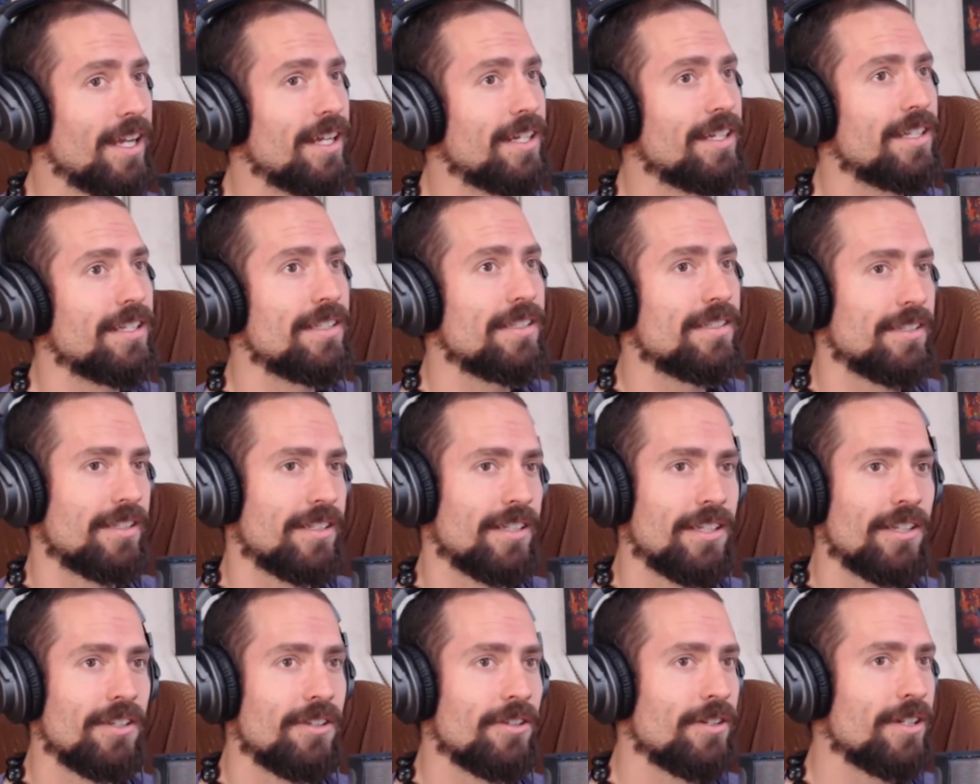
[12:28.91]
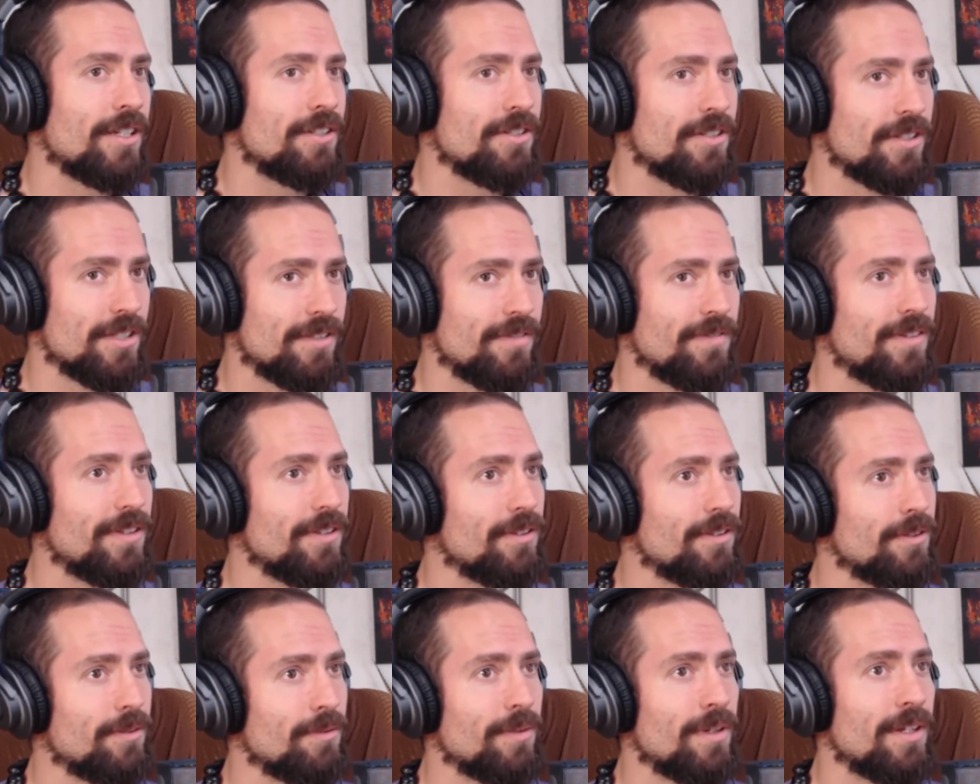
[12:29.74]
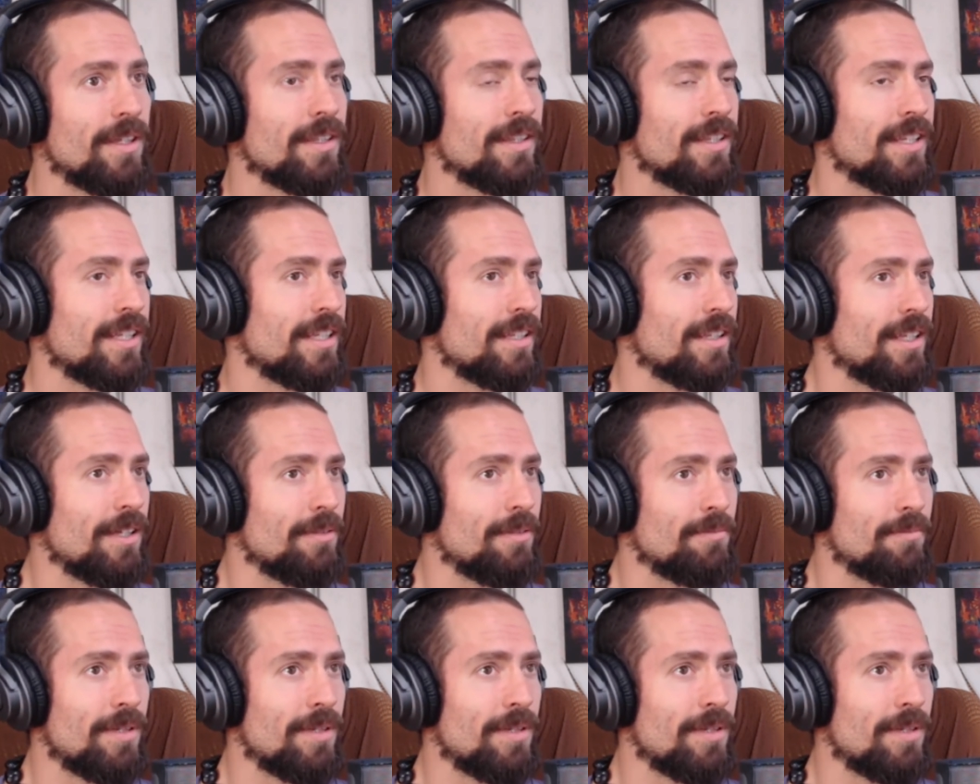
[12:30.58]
And he's like, I just feel the one thing that